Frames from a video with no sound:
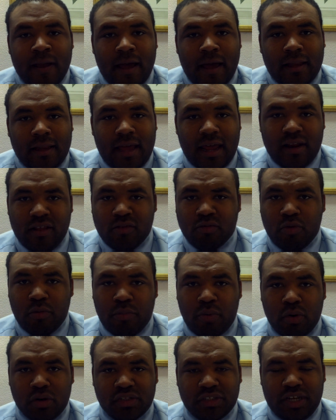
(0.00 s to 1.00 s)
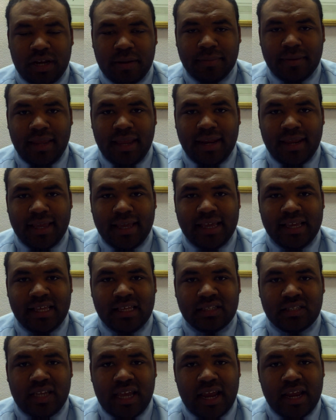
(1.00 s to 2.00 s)
A lot of the reports that I'm getting
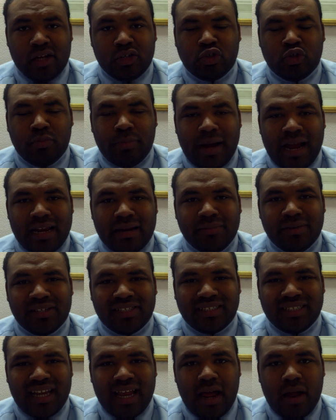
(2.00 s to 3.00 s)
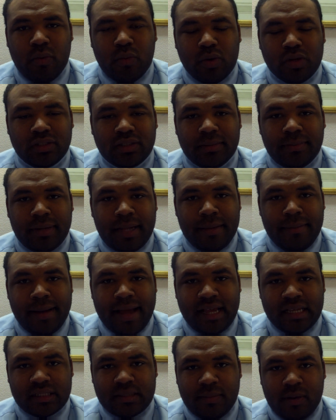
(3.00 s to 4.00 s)
is Andrew Bynum does not want to play
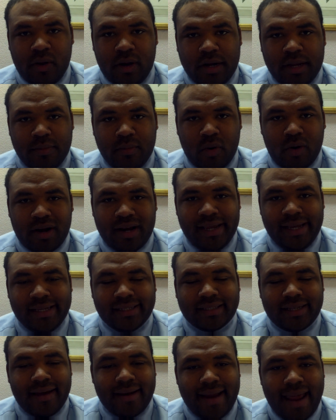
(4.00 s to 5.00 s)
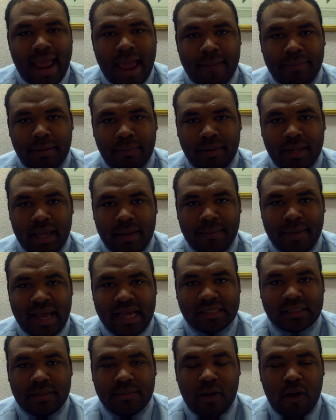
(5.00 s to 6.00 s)
basketball anymore. He is unhappy playing
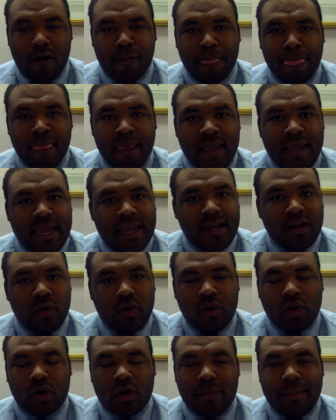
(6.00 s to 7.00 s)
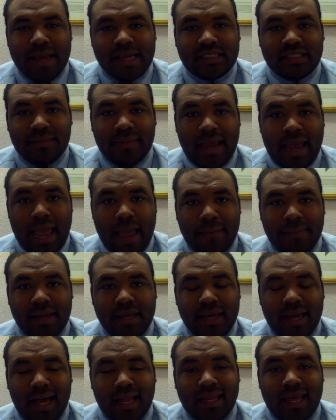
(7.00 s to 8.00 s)
basketball. It no longer makes him
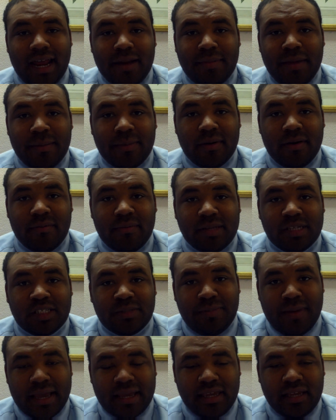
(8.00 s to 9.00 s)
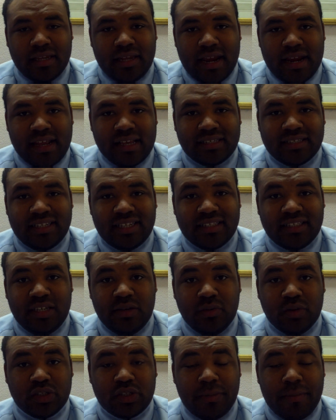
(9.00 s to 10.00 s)
happy. A lot of people have been speculating since
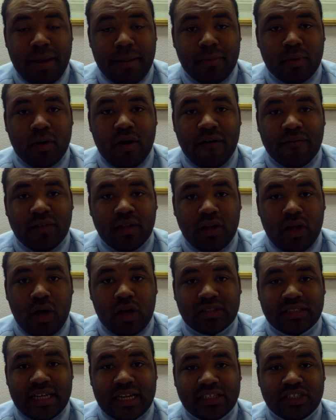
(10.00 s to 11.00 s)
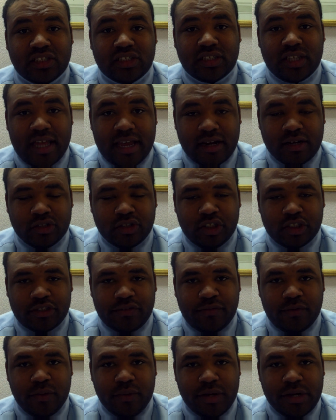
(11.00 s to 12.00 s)
he was a member of the Los Angeles Lakers just
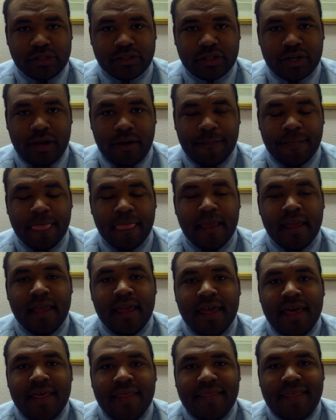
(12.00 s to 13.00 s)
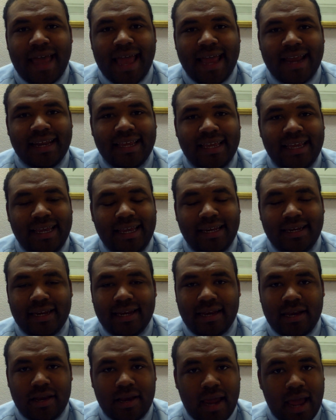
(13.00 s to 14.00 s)
a few years ago that he
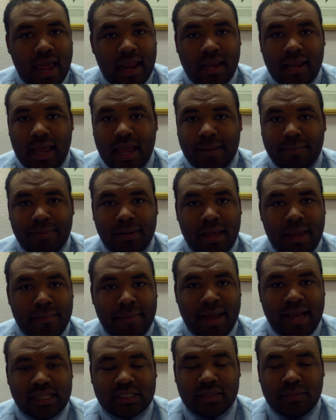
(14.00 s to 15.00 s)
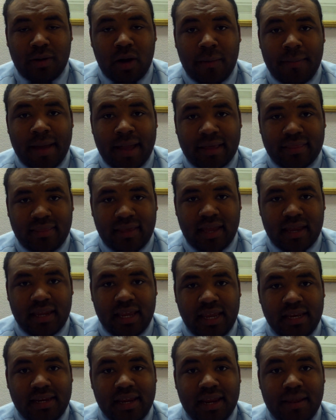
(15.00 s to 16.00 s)
did not like playing basketball back then.
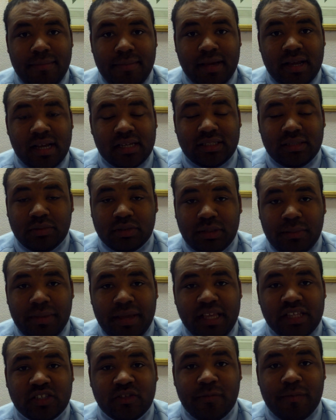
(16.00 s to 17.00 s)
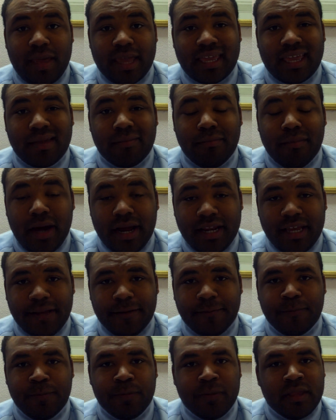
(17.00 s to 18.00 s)
He did it because it was a means of making
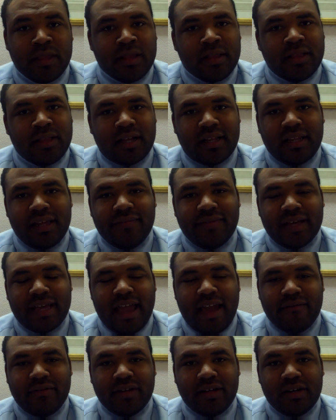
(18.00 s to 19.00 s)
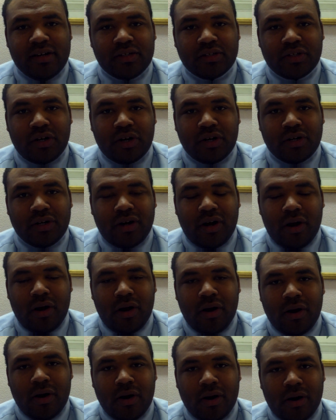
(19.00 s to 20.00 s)
money. The Cleveland Cavaliers
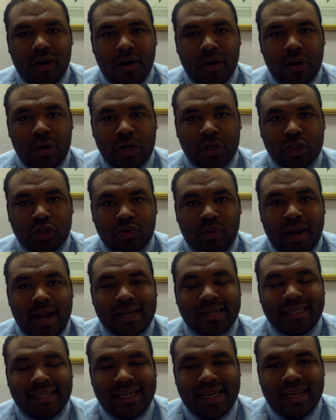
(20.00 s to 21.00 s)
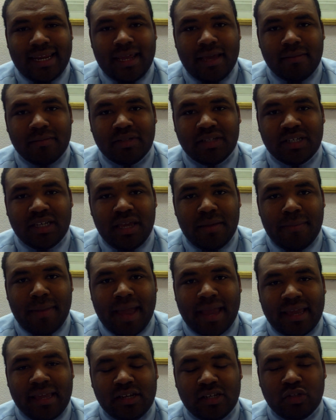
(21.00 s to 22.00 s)
are trying to get him to get
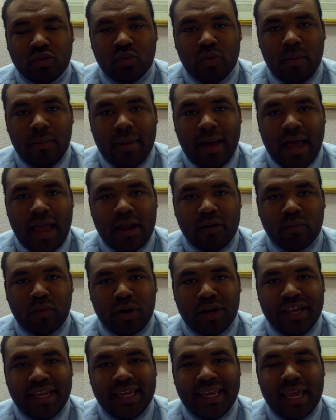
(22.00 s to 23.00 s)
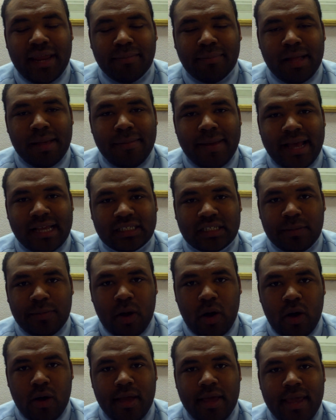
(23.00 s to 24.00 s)
back into a mind where he can play
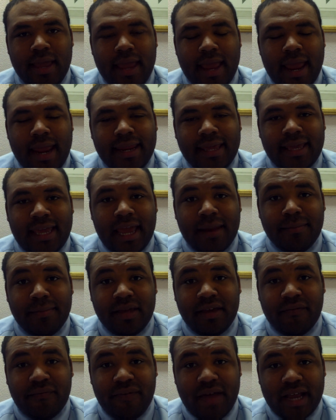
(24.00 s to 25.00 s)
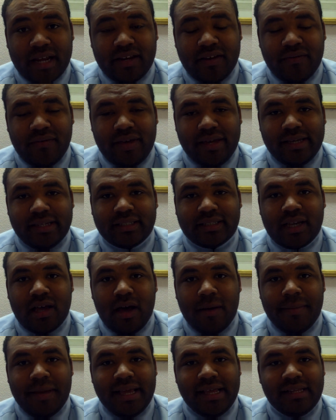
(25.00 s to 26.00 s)
basketball and he can be effective. He has
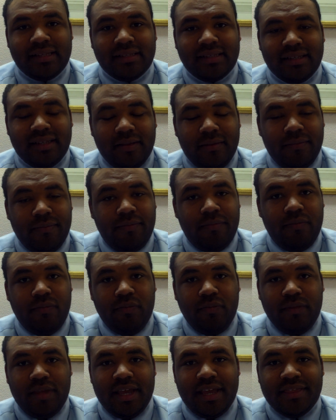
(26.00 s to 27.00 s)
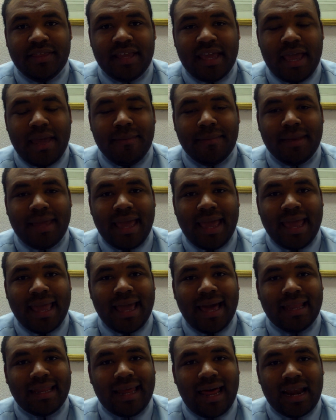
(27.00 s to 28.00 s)
come in the
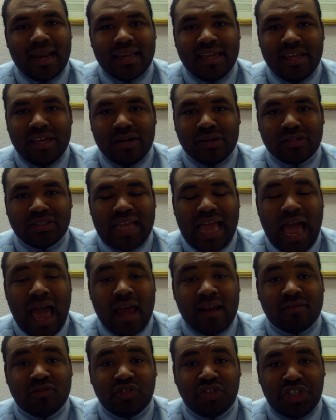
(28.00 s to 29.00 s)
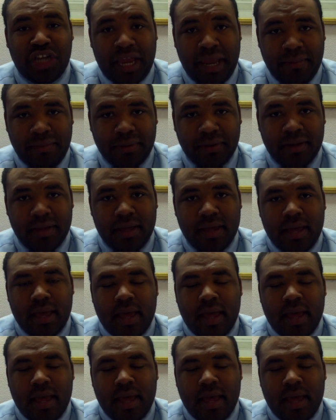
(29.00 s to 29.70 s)
NBA a lot of years out of shape.